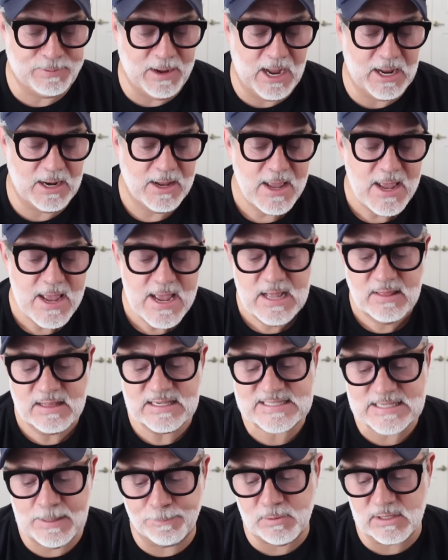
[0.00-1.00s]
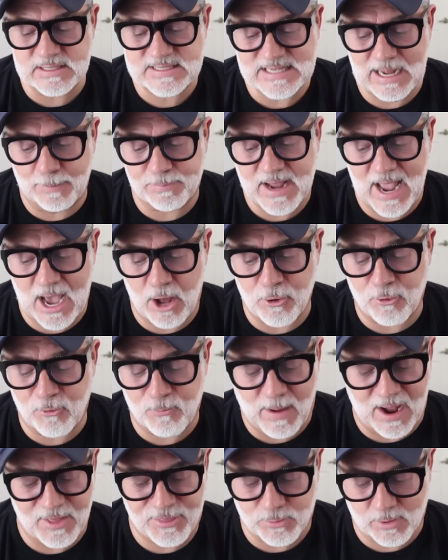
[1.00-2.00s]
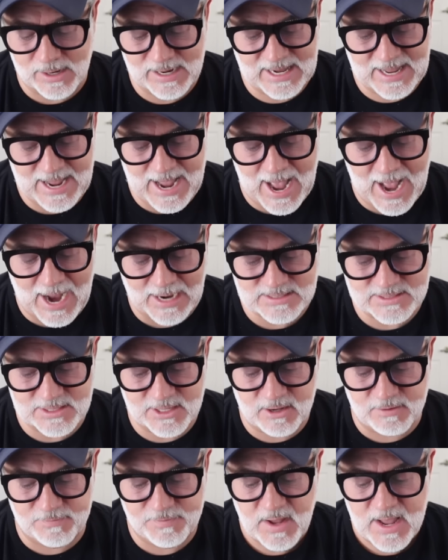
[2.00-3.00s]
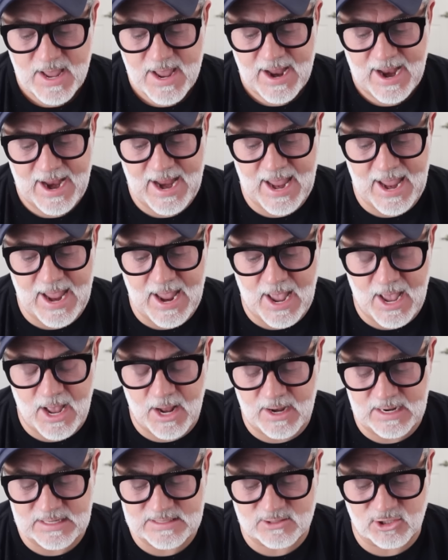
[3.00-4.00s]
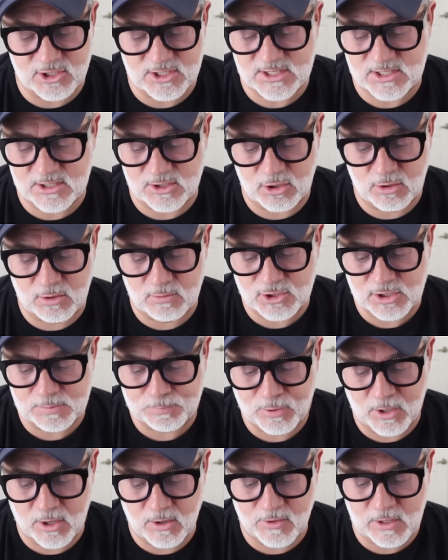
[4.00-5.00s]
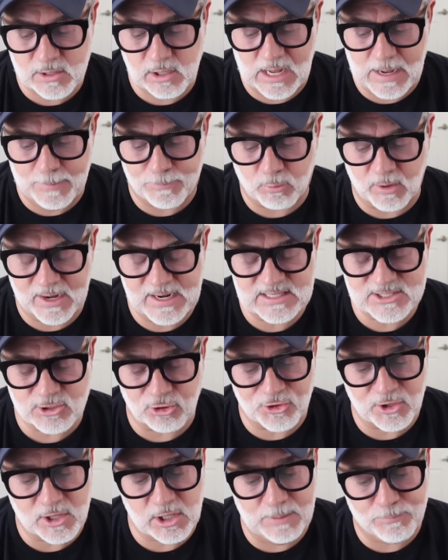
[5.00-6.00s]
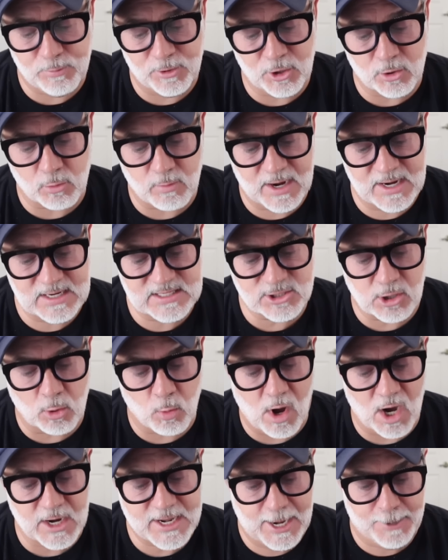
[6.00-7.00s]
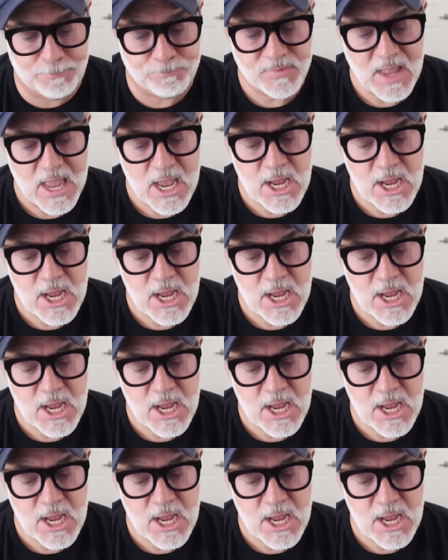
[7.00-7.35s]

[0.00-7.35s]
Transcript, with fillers: but the Simple Step Counter by 3D Active, and it just you just put it on the clip. Reinsert the clip when you're ready to start walking.